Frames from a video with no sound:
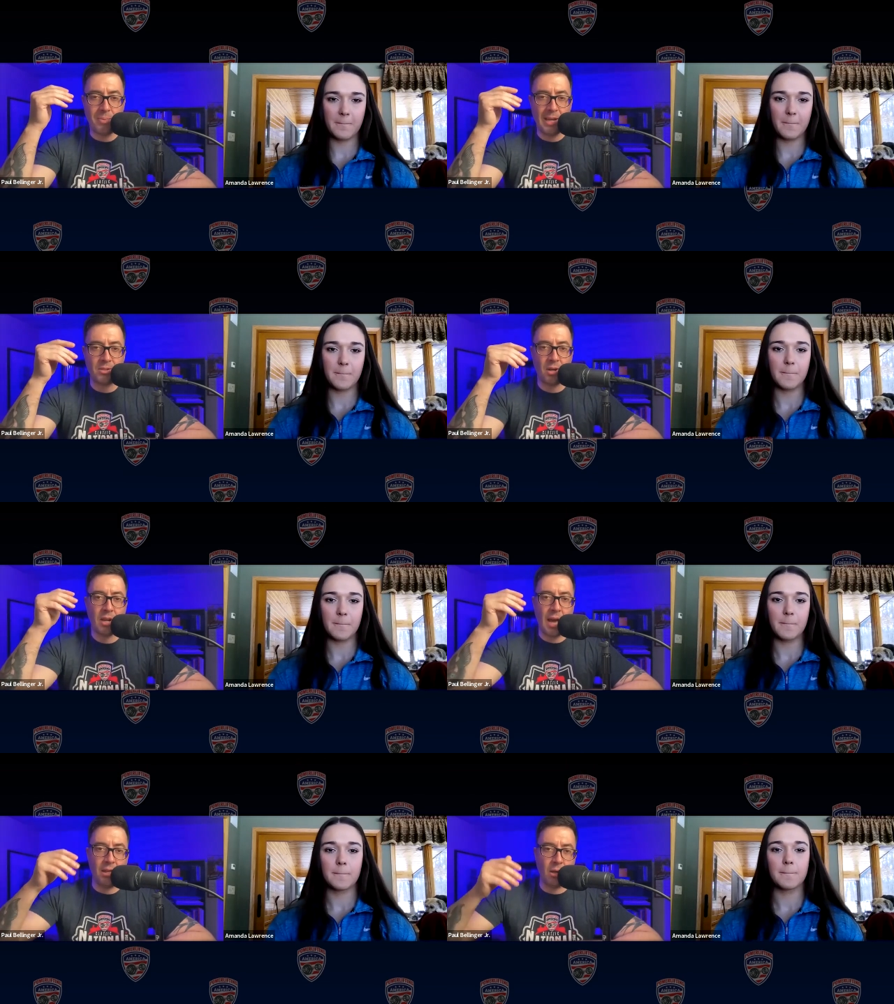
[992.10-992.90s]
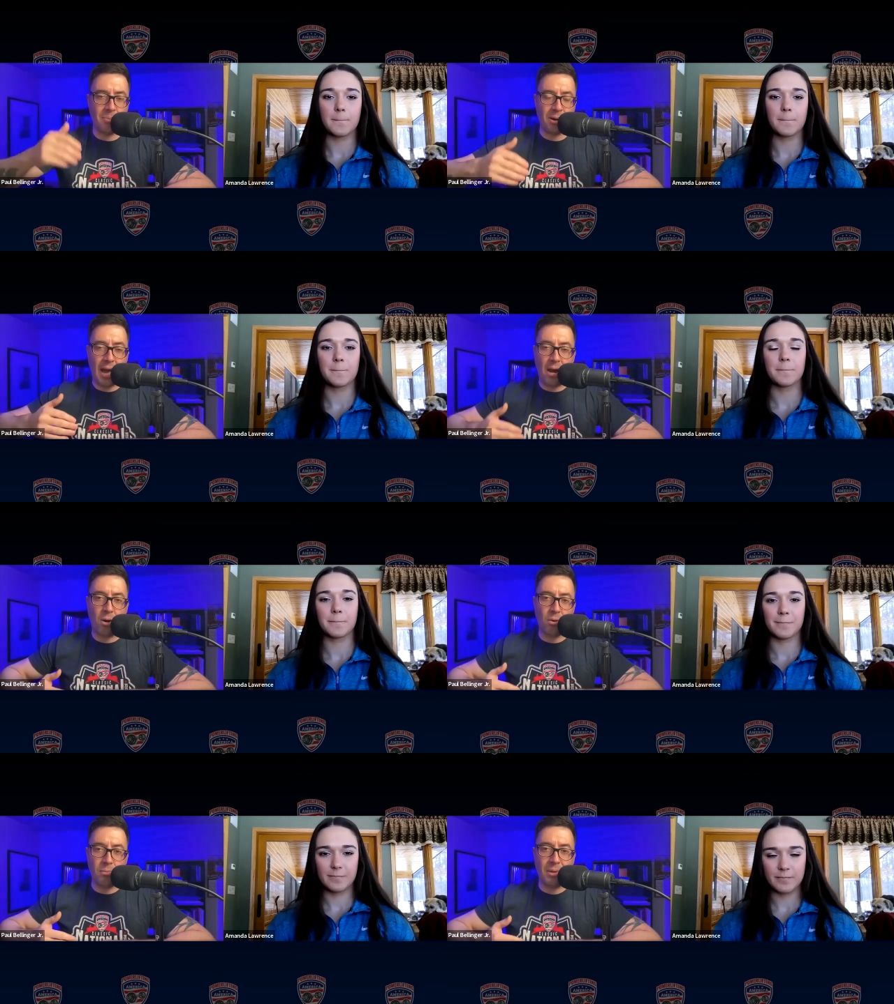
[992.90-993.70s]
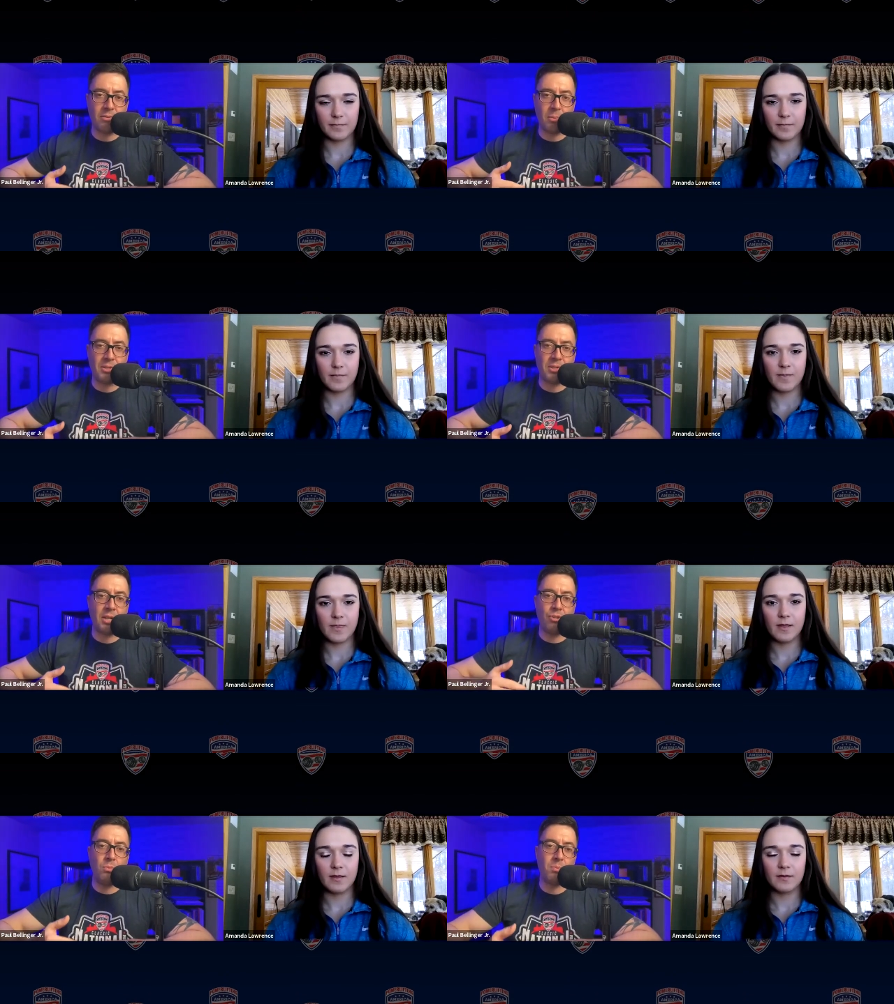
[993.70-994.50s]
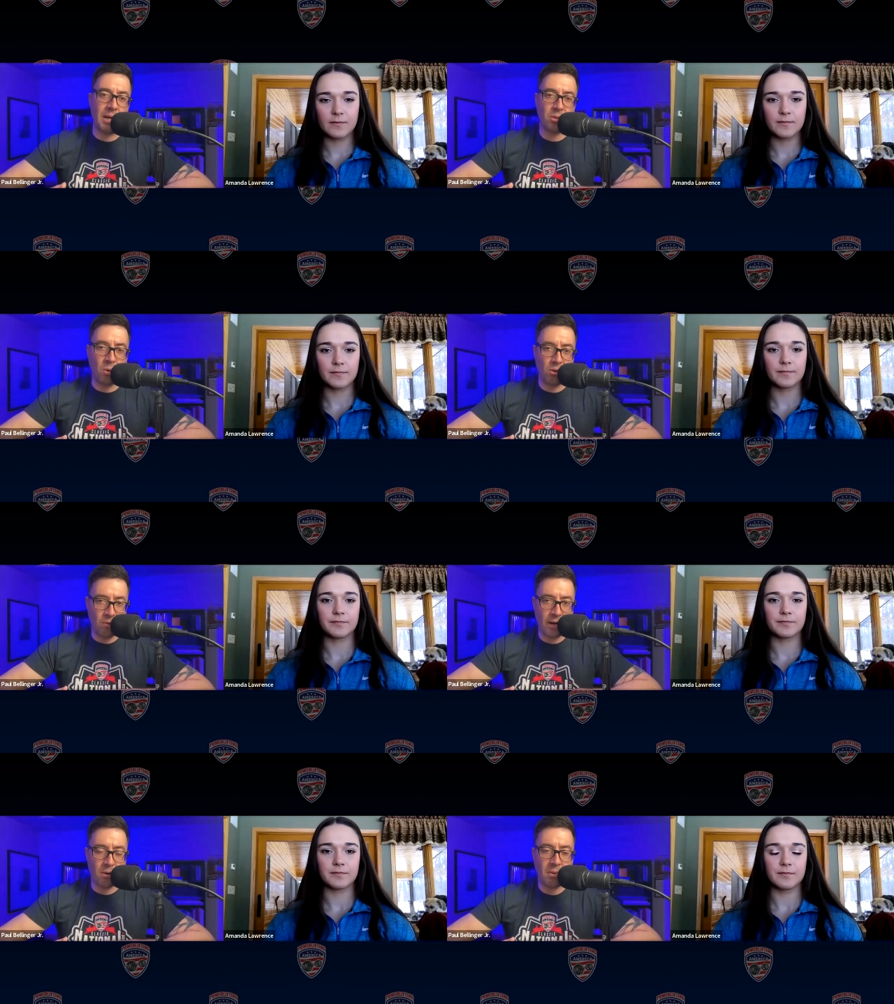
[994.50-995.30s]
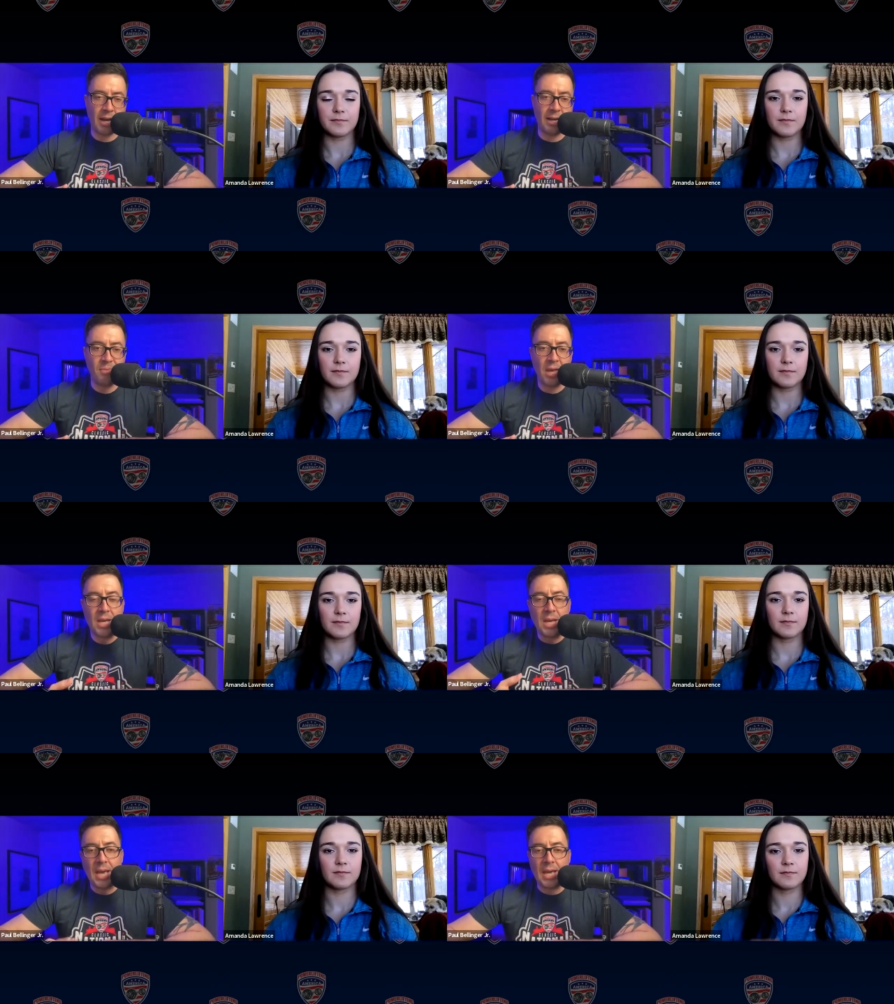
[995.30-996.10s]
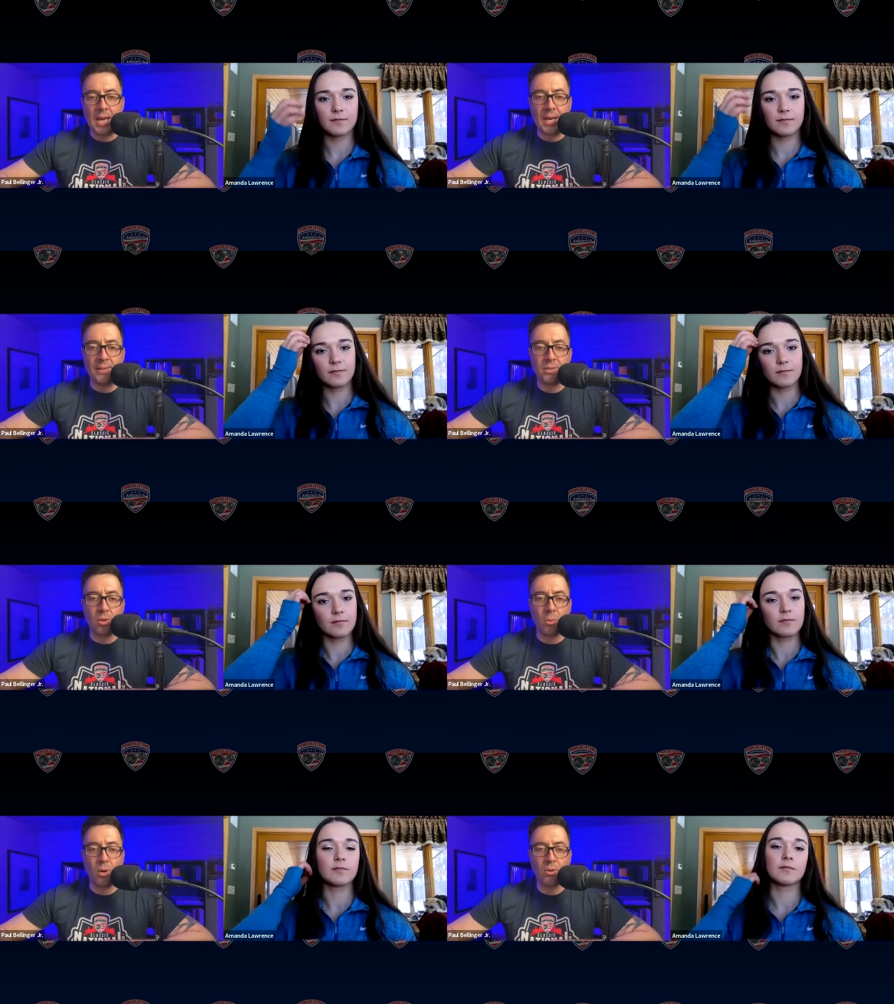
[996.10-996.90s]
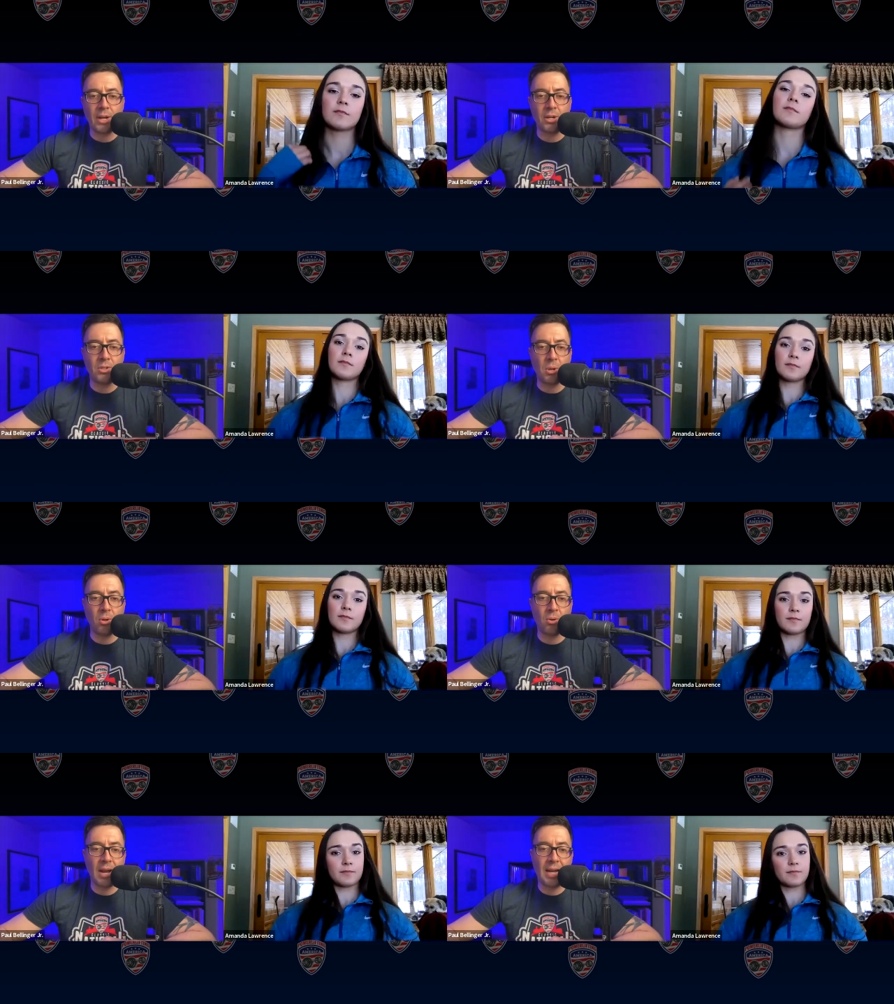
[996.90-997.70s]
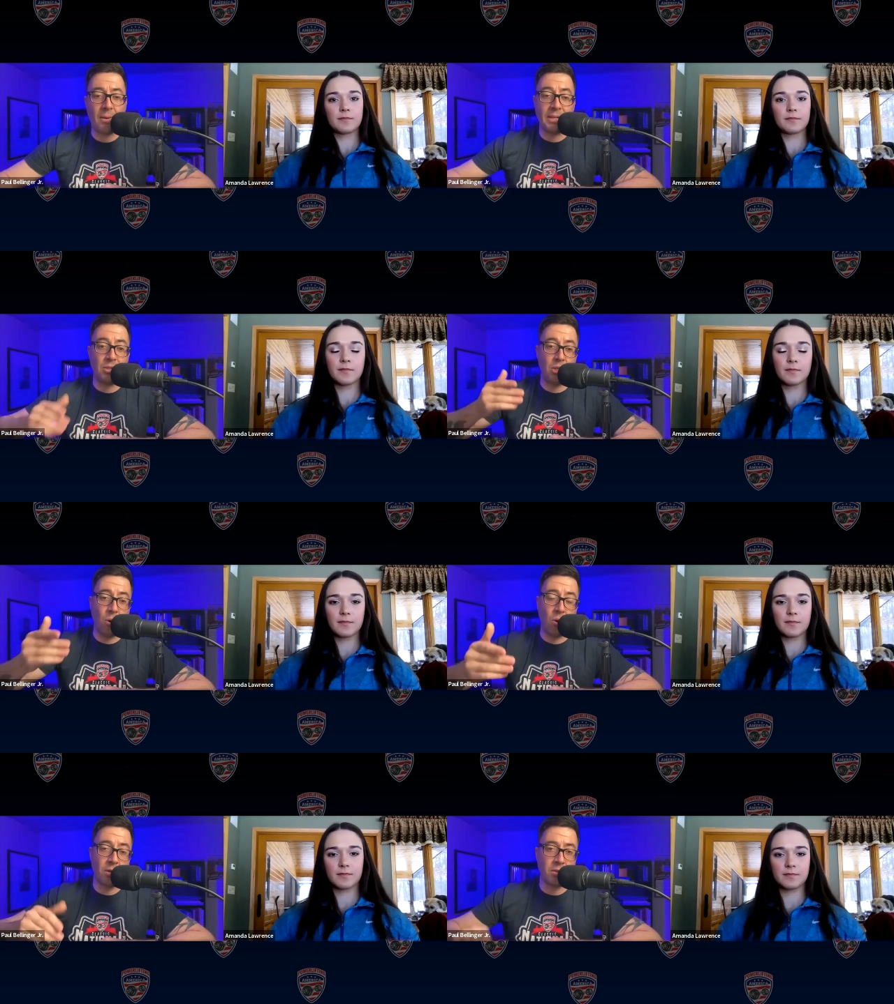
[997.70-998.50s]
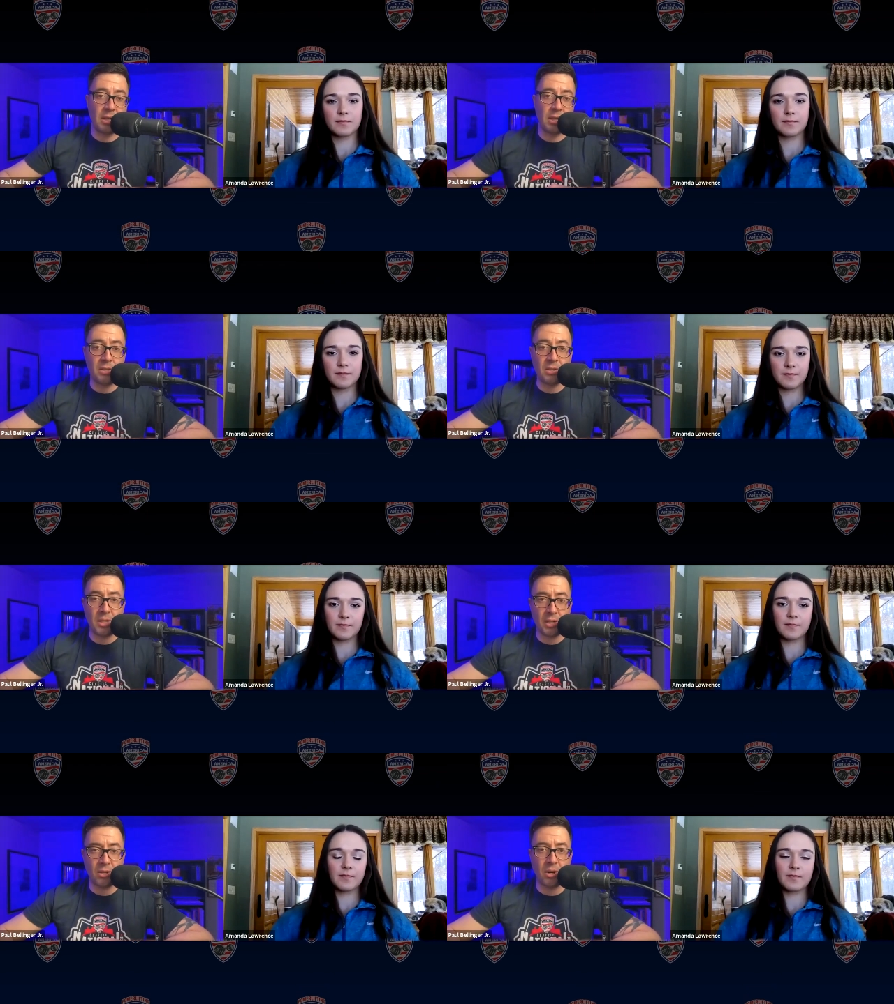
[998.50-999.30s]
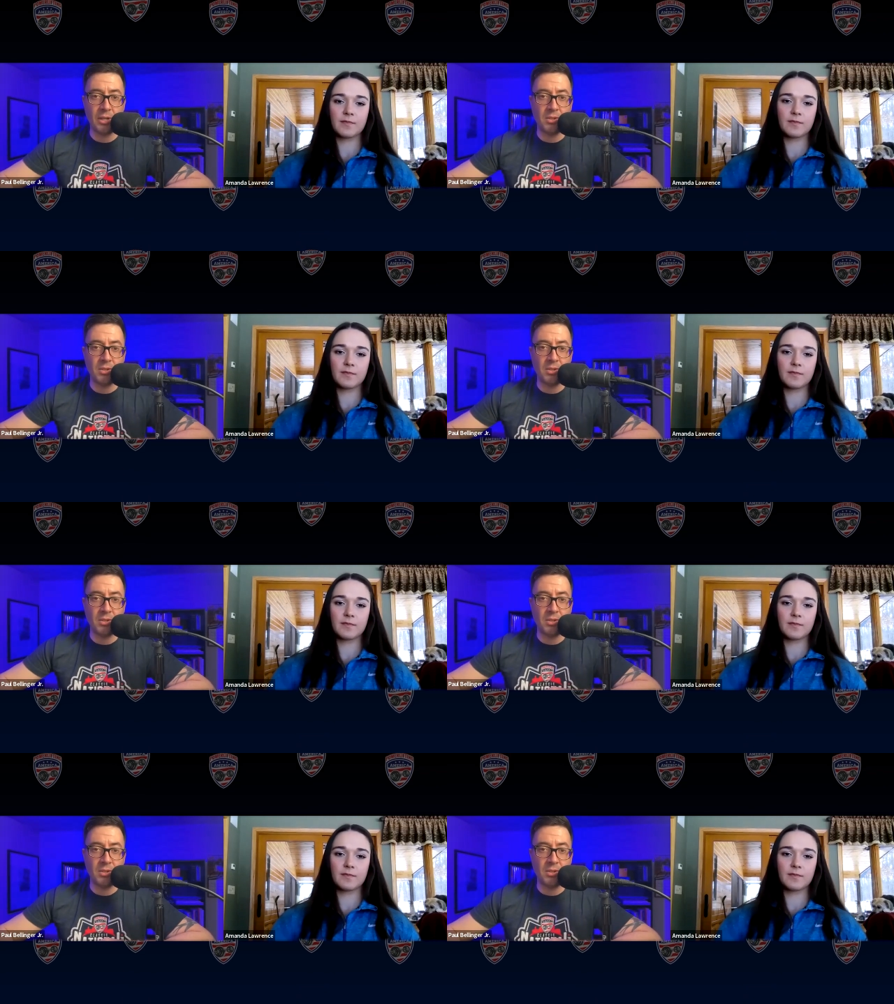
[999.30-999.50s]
Speaker 1: based on the how big of a percentage you break the world record by, and the world record total right now is yours. It's six thirty